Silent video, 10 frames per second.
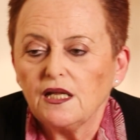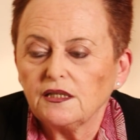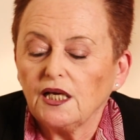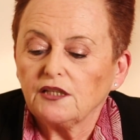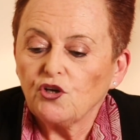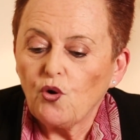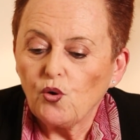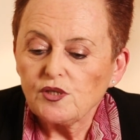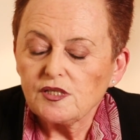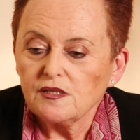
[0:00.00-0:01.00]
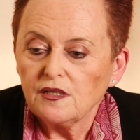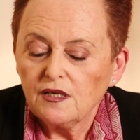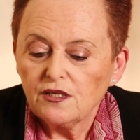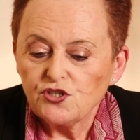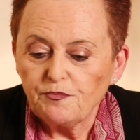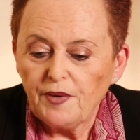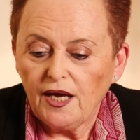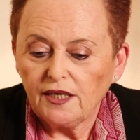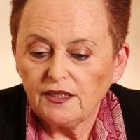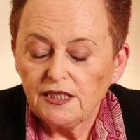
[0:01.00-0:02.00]
that caused
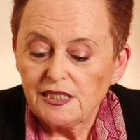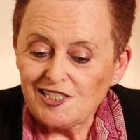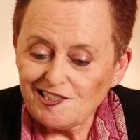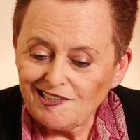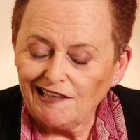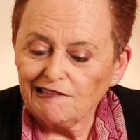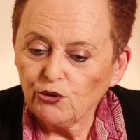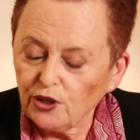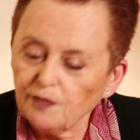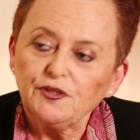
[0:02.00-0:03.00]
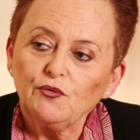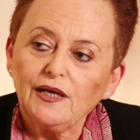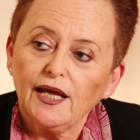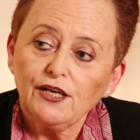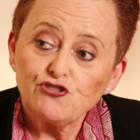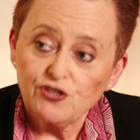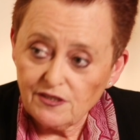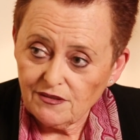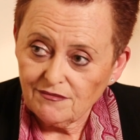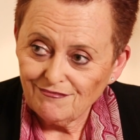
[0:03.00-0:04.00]
Japan still to keep the relation,
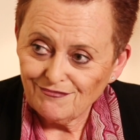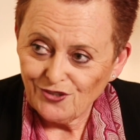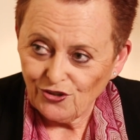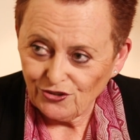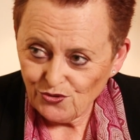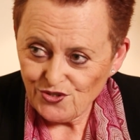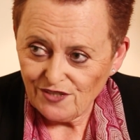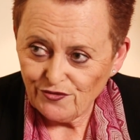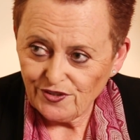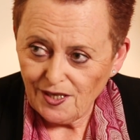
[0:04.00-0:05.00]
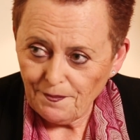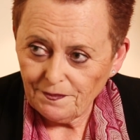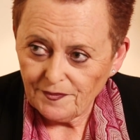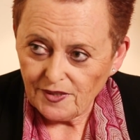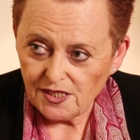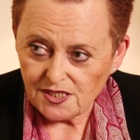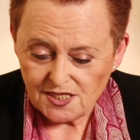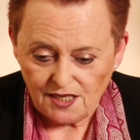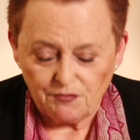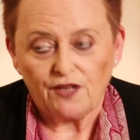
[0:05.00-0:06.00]
not to sever them as
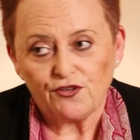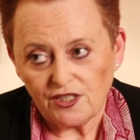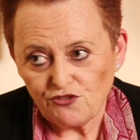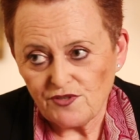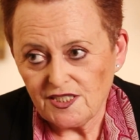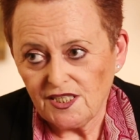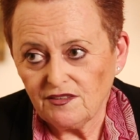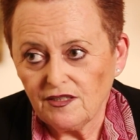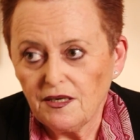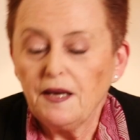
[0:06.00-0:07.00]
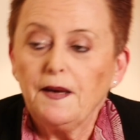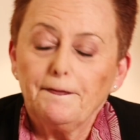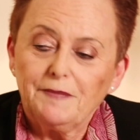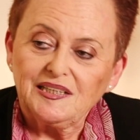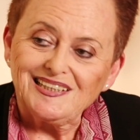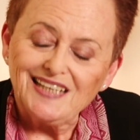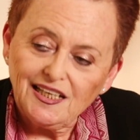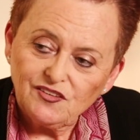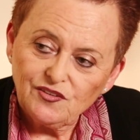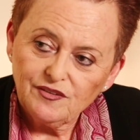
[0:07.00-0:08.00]
some other countries did, but
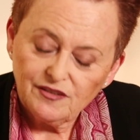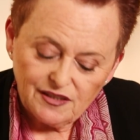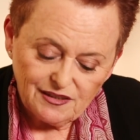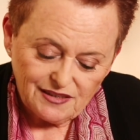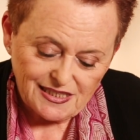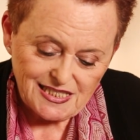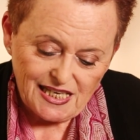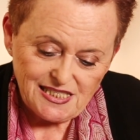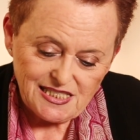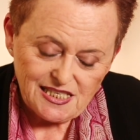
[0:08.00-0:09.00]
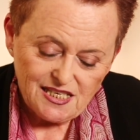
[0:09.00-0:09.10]
yet in that sense,